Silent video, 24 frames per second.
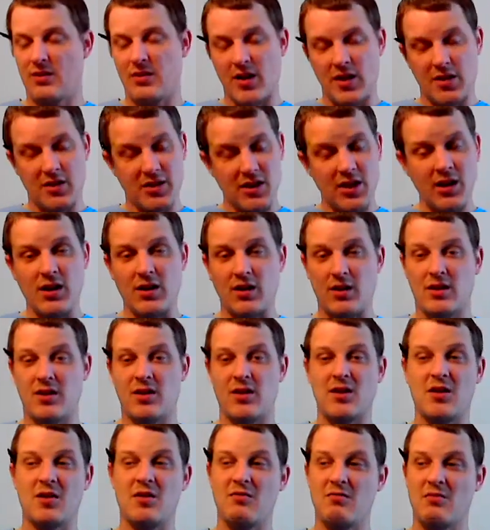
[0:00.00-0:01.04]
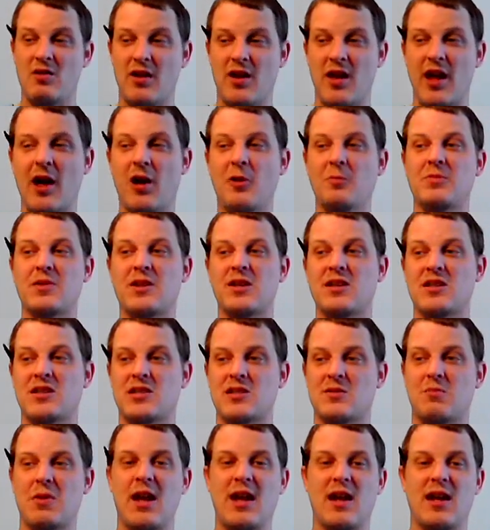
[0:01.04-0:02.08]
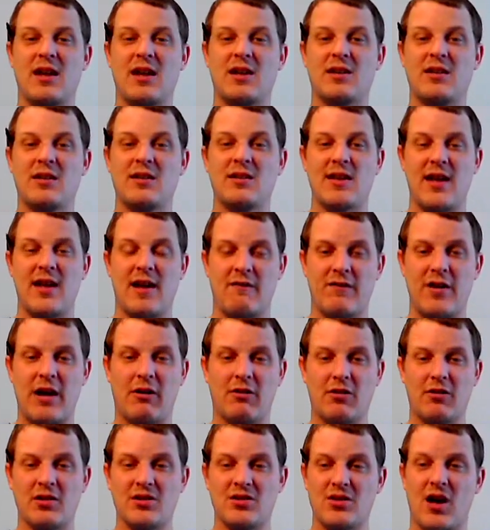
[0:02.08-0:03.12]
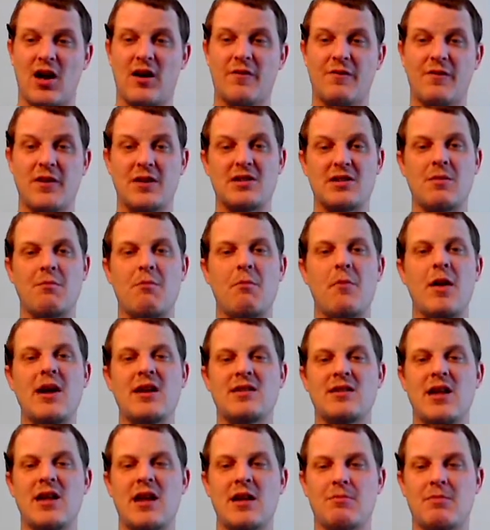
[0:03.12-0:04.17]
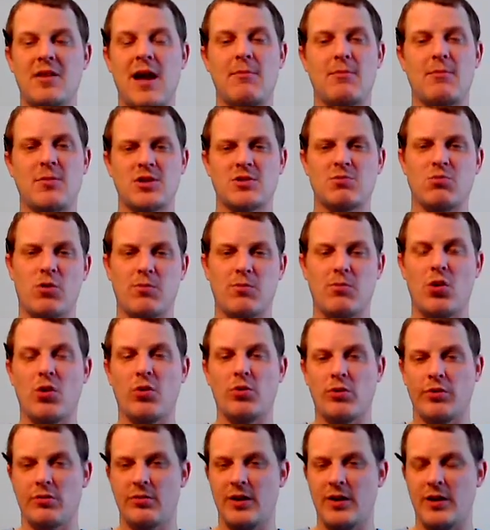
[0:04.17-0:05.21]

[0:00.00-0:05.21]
He did. He helped expand that Falcons offense and made them that much more potent